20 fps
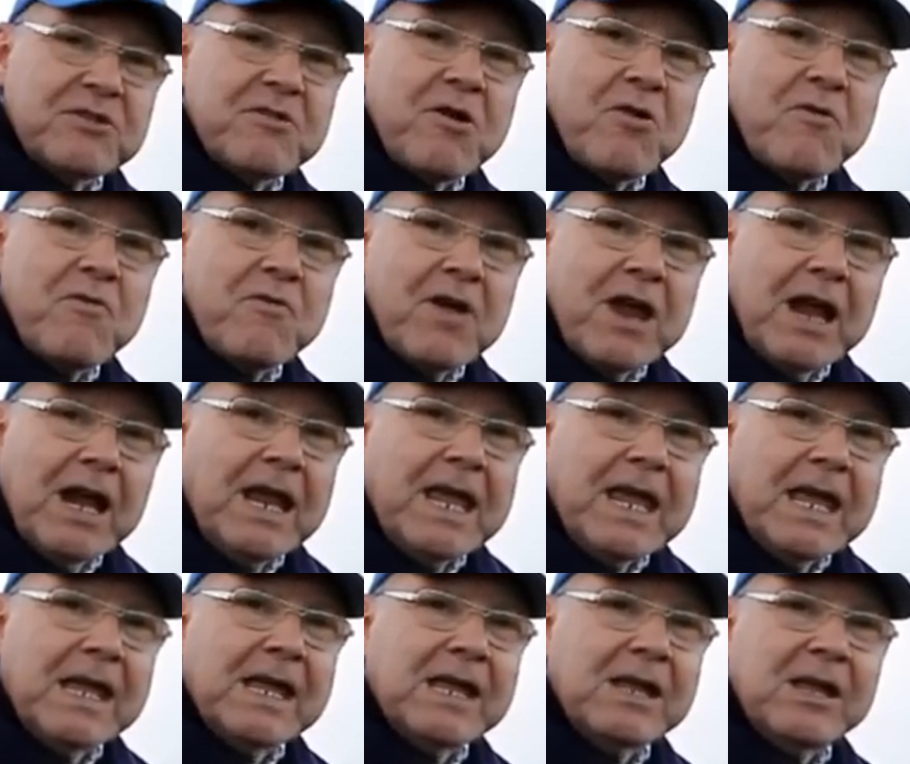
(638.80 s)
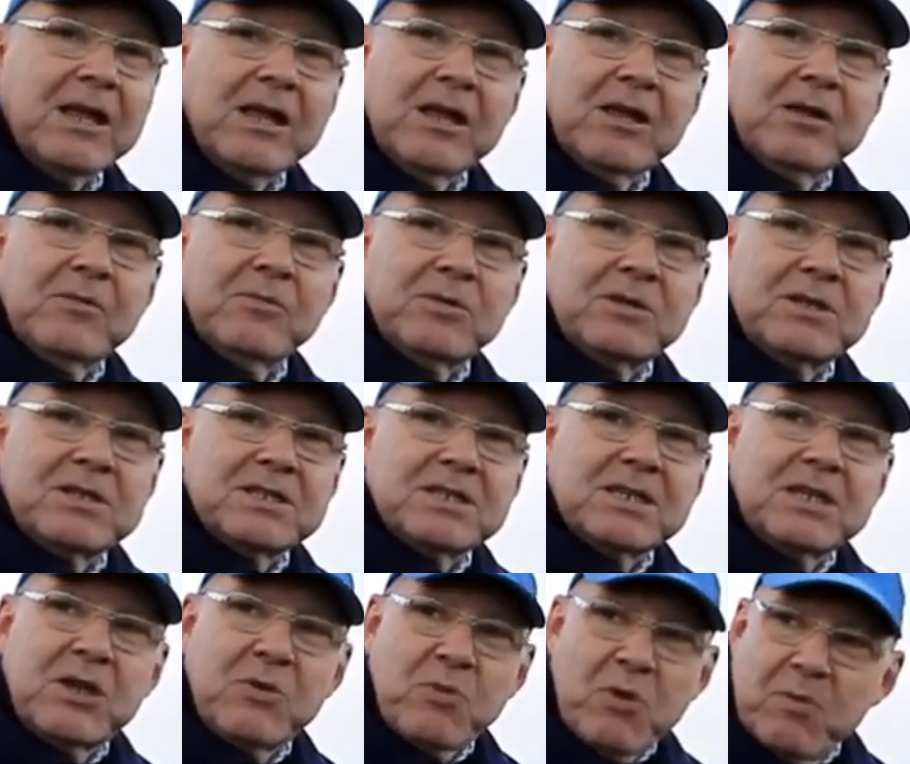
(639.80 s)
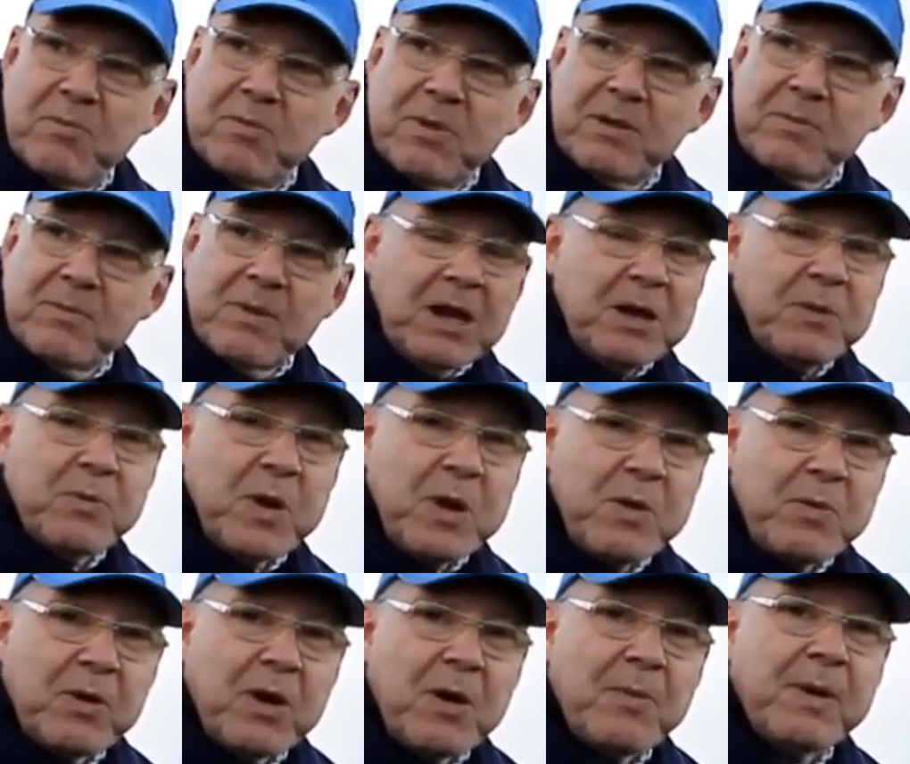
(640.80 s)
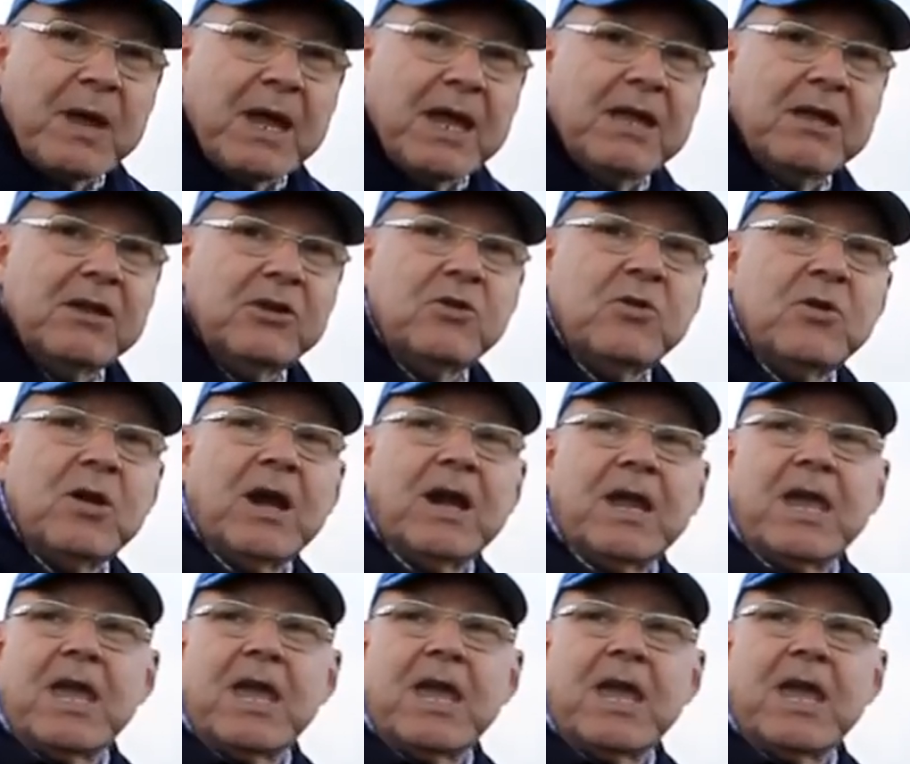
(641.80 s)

to their own really. But uh, you won't meet many people up here. You do